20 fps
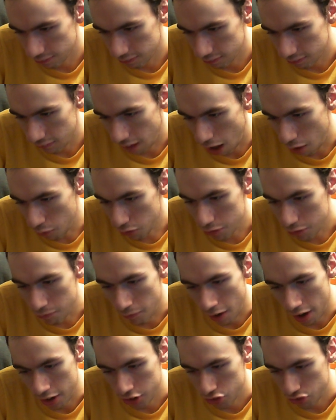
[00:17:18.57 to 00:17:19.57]
wouldn't
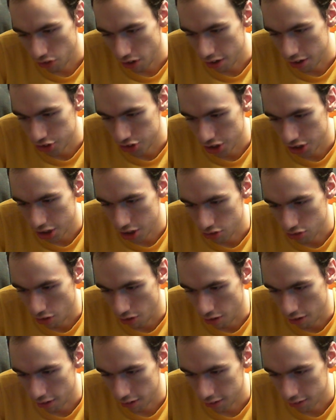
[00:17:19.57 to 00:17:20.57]
mind trying a gin and
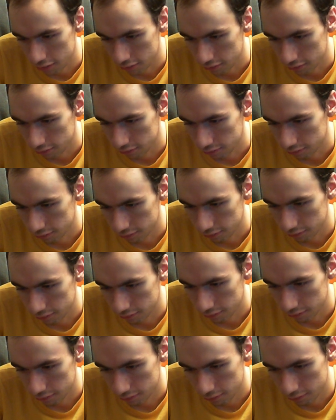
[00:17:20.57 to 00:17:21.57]
tonic,
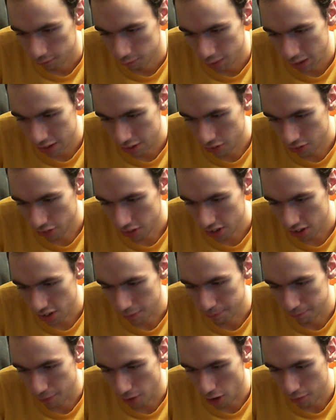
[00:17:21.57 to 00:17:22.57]
but you look at
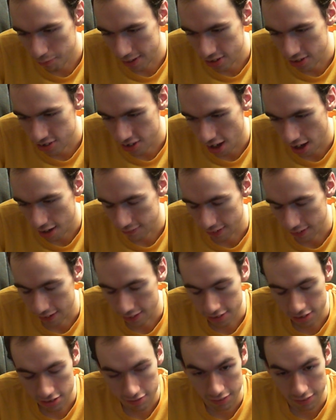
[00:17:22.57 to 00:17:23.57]
like Bombay Sapphire,
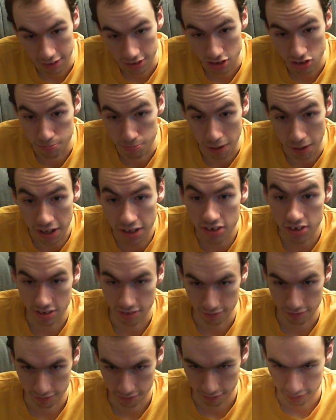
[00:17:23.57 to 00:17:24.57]
it's expensive.
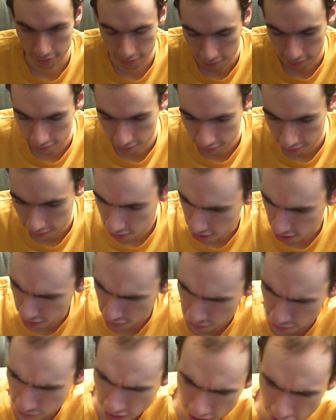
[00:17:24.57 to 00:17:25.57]
It's like,
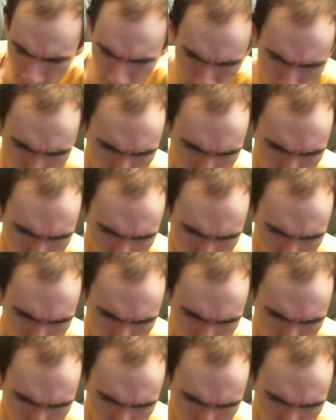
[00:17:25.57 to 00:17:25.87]
I was like